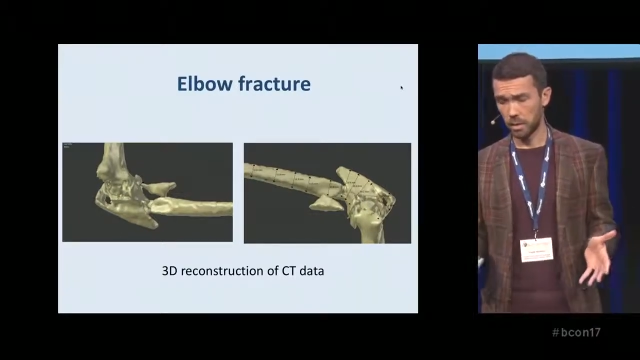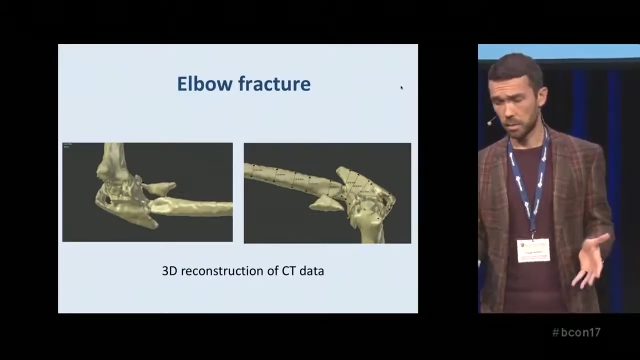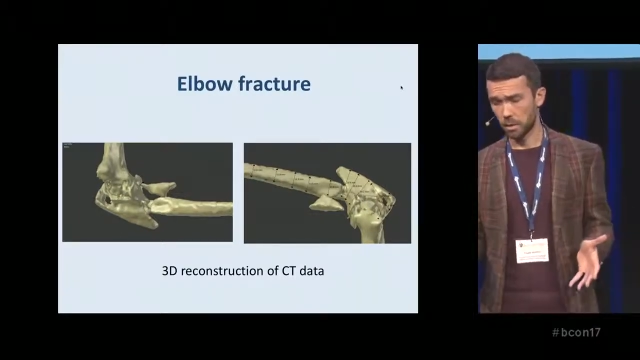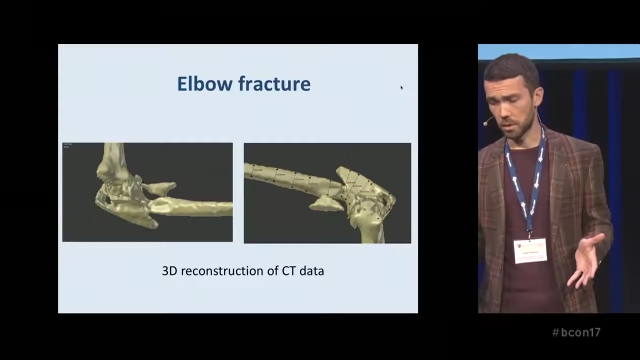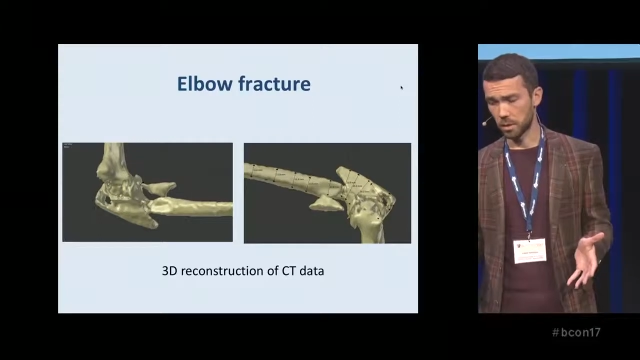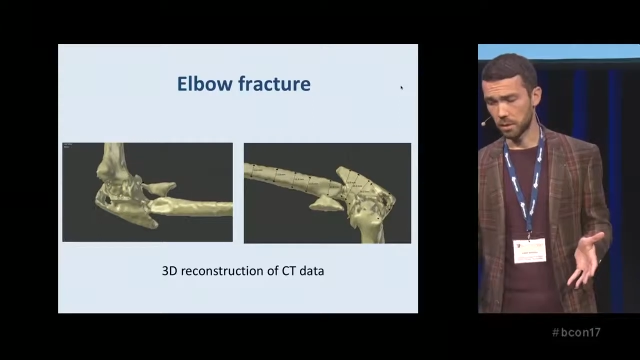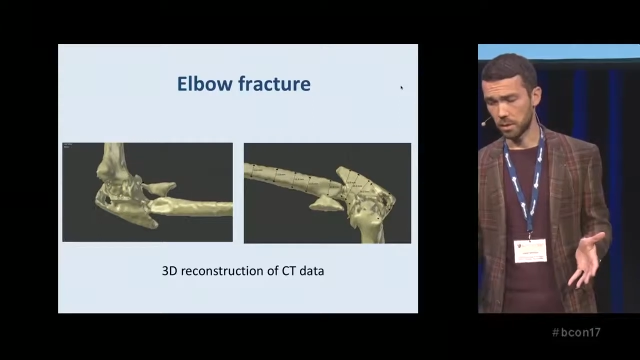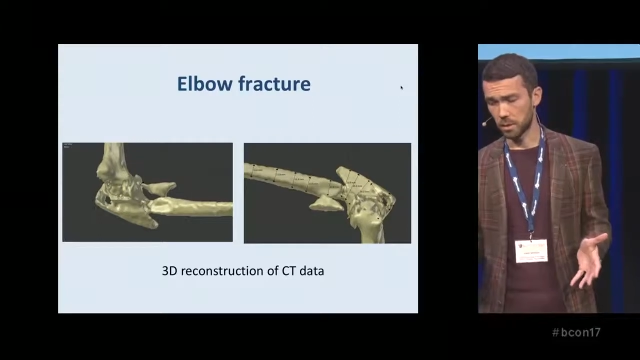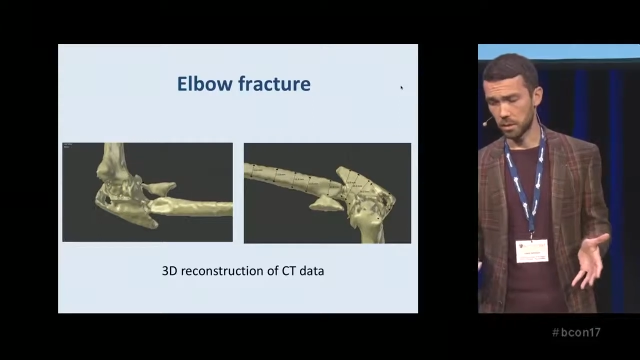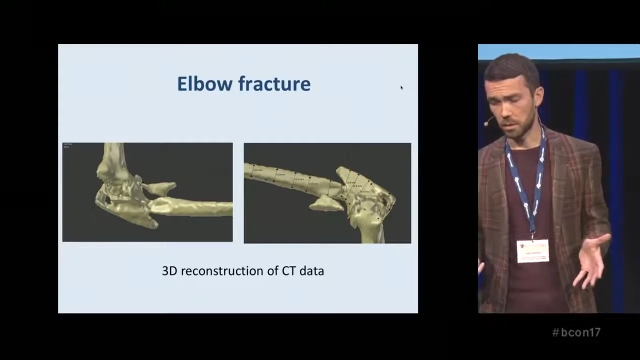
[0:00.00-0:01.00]
because
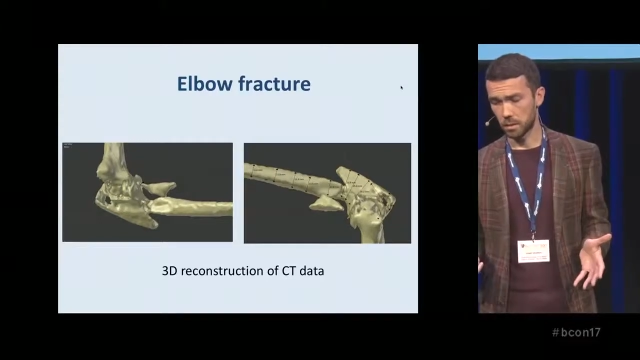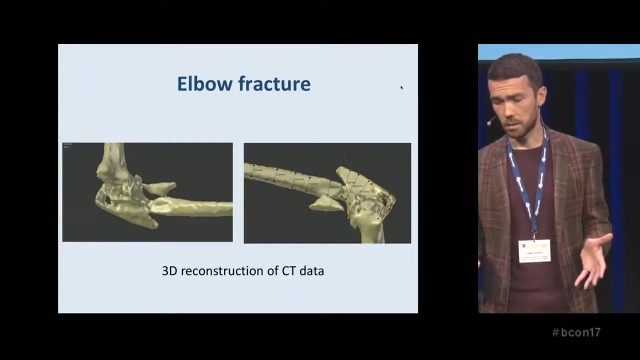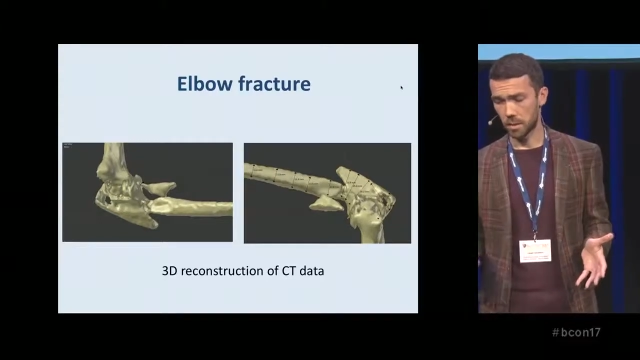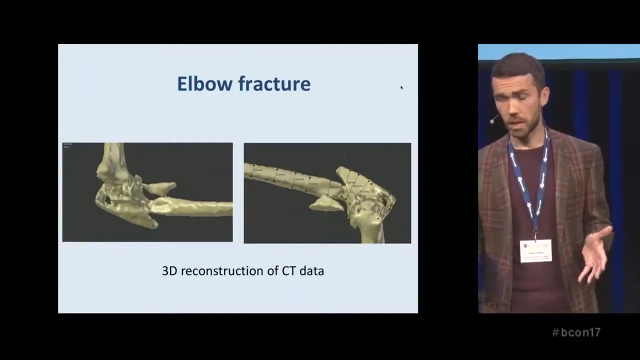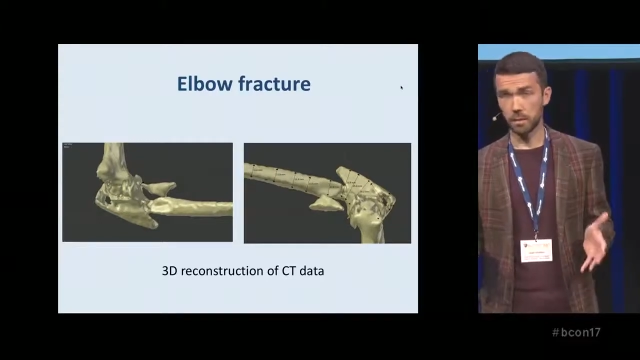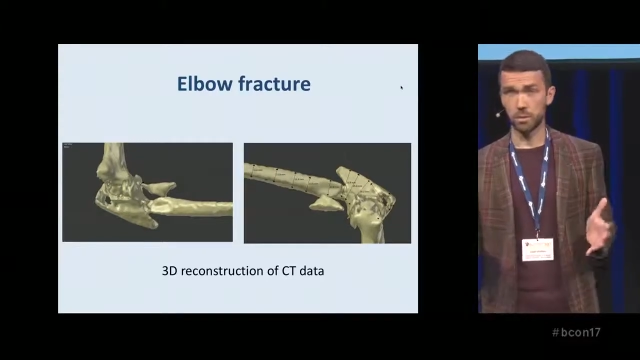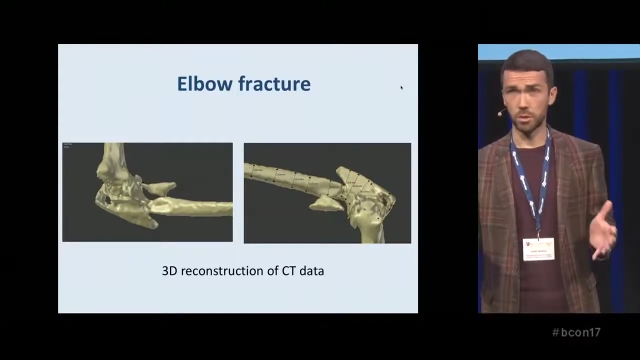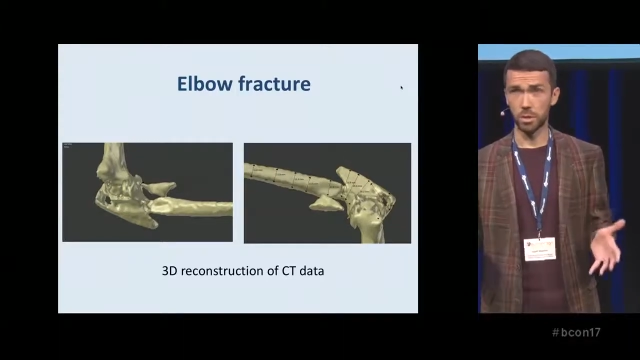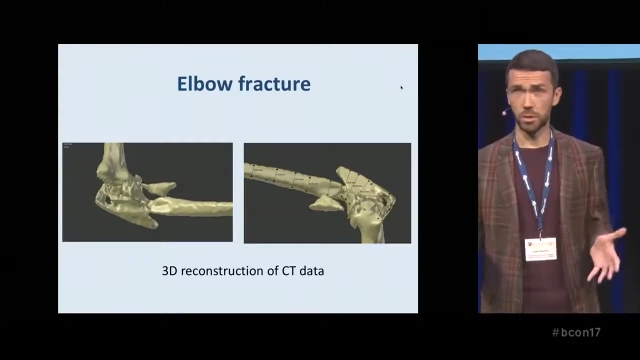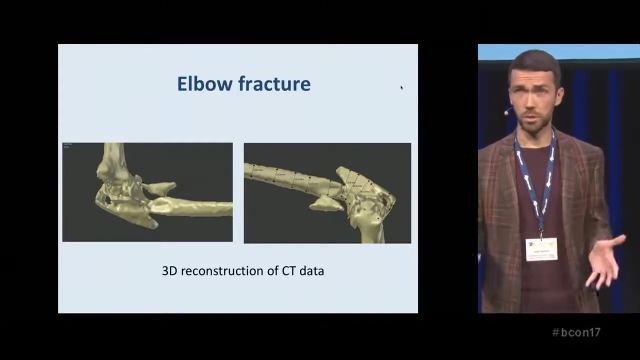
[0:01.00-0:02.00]
uh, a lot of
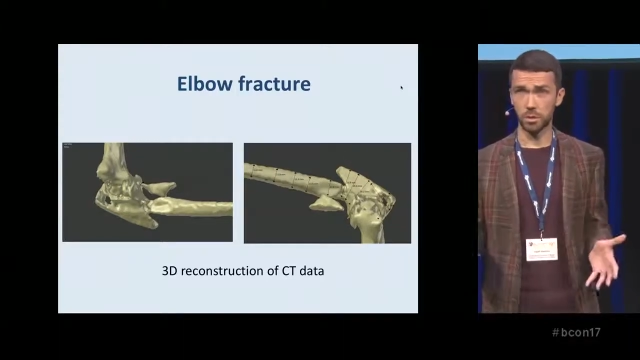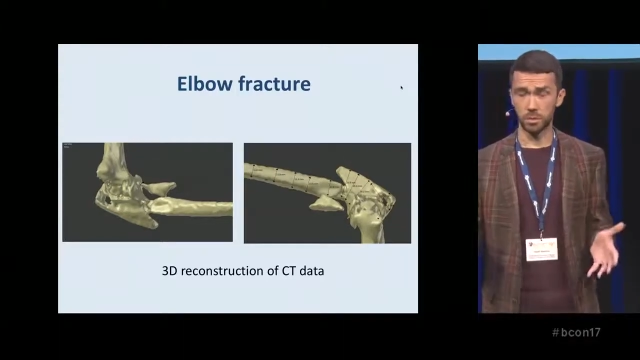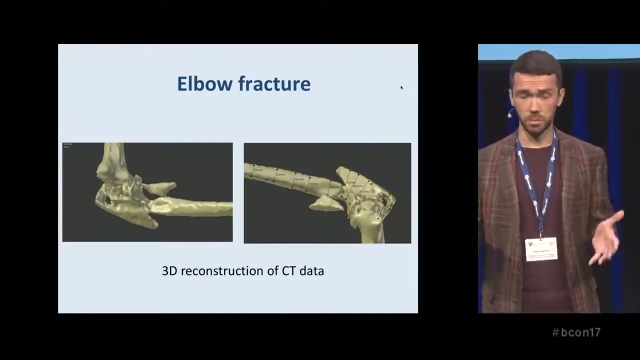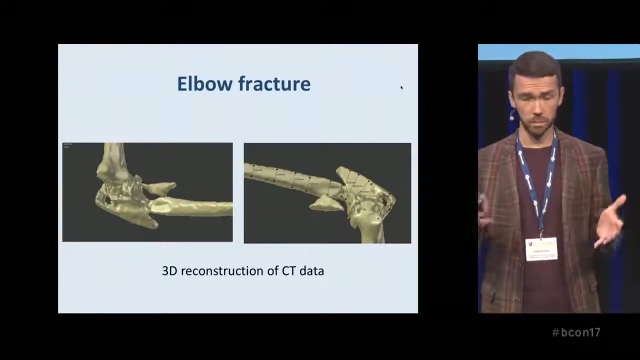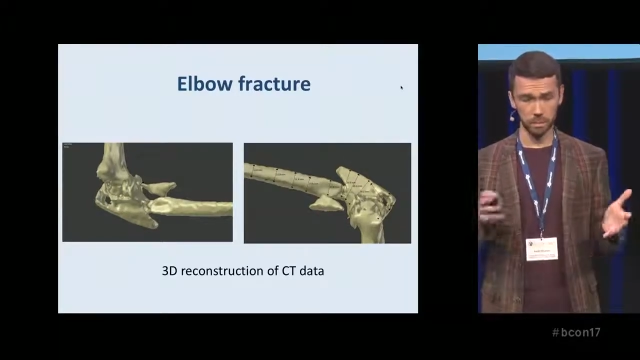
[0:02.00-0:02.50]
surgeons